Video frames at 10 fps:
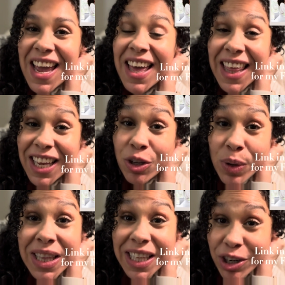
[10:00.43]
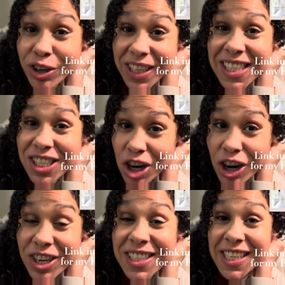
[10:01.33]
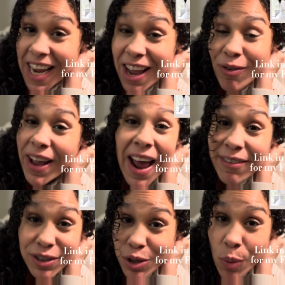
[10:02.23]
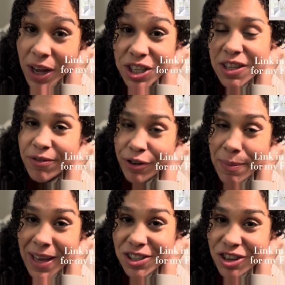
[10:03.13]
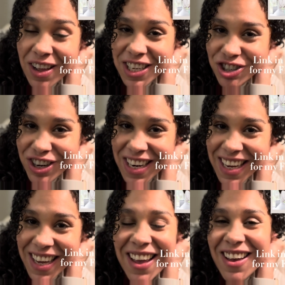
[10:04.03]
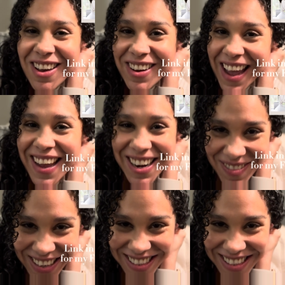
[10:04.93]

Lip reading: that you can literally start today, right after you watch the free masterclass training. Okay, now back to the